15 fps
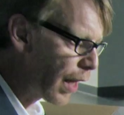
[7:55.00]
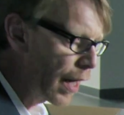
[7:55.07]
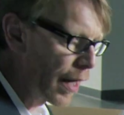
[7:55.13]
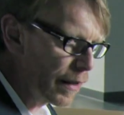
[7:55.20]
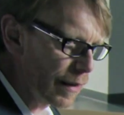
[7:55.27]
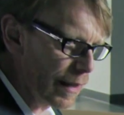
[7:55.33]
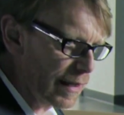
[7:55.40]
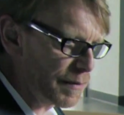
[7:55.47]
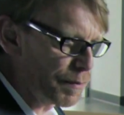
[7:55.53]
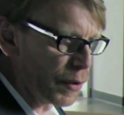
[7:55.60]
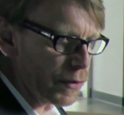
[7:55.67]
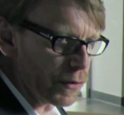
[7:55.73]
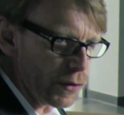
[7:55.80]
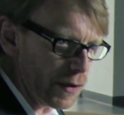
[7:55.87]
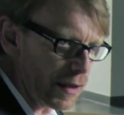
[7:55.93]
And last
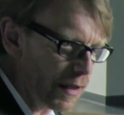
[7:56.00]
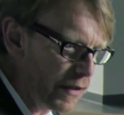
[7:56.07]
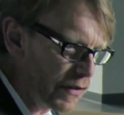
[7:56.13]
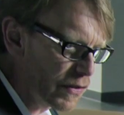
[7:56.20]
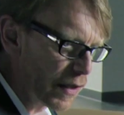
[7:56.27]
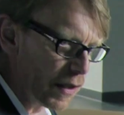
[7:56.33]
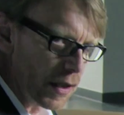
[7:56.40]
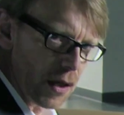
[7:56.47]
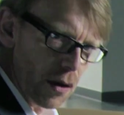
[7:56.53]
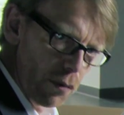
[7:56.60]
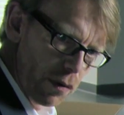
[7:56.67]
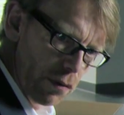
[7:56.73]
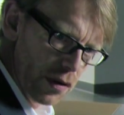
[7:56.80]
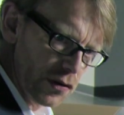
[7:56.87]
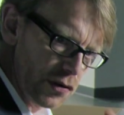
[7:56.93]
but not least,
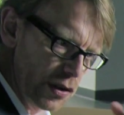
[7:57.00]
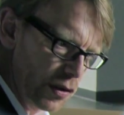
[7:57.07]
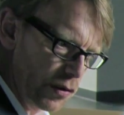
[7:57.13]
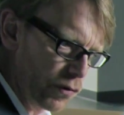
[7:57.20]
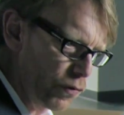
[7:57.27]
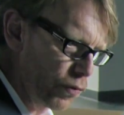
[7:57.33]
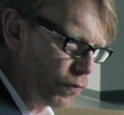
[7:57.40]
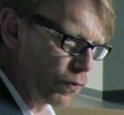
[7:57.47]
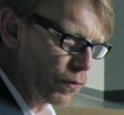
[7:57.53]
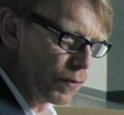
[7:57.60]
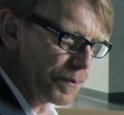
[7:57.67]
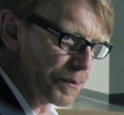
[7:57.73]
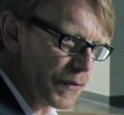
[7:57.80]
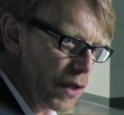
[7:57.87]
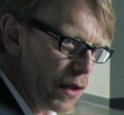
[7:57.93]
we wanted
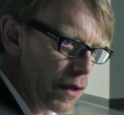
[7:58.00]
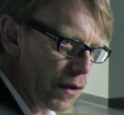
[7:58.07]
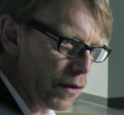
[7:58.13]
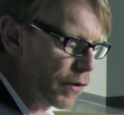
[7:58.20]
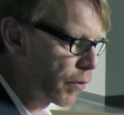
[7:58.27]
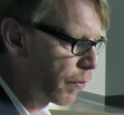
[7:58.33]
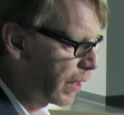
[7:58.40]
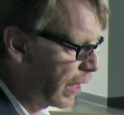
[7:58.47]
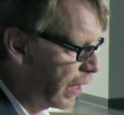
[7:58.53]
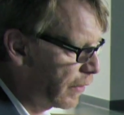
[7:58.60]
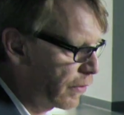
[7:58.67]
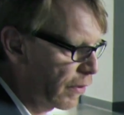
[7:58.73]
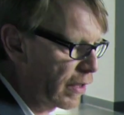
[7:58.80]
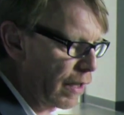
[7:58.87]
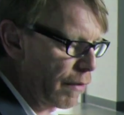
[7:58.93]
to
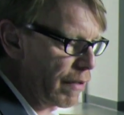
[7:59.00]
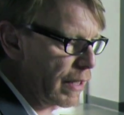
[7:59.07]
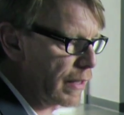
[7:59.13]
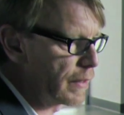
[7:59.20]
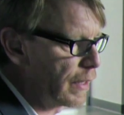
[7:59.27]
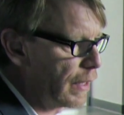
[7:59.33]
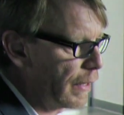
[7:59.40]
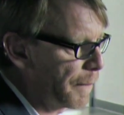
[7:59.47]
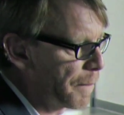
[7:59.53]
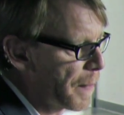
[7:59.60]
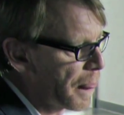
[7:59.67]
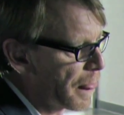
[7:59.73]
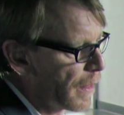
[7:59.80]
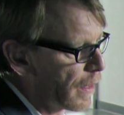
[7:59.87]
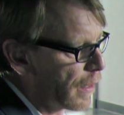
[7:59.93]
create a character,
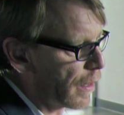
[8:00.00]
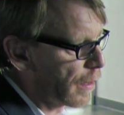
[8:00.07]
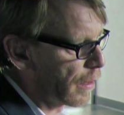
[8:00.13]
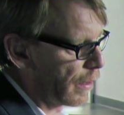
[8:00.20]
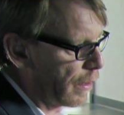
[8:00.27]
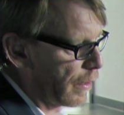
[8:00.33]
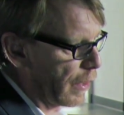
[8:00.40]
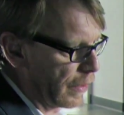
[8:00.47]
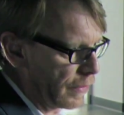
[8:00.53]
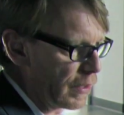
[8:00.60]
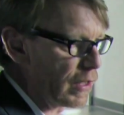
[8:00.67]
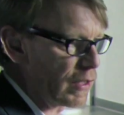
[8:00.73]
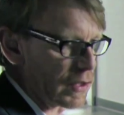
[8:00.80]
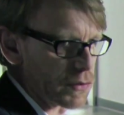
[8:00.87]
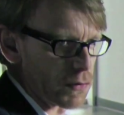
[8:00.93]
and
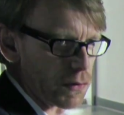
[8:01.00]
this is